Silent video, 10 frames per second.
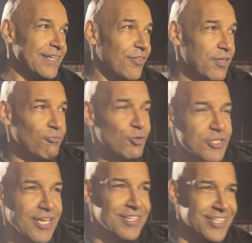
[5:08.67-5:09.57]
I think
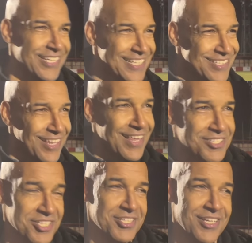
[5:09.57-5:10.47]
once you get to the
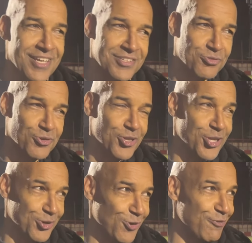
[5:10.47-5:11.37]
last 16, last
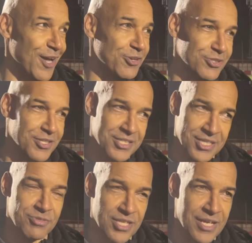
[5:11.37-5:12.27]
quarterfinals, I think
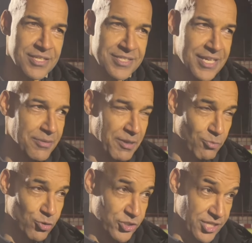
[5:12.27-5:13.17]
teams start to take it a bit
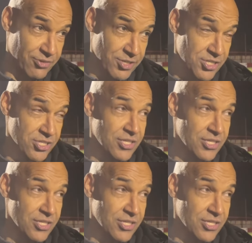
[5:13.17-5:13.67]
more serious.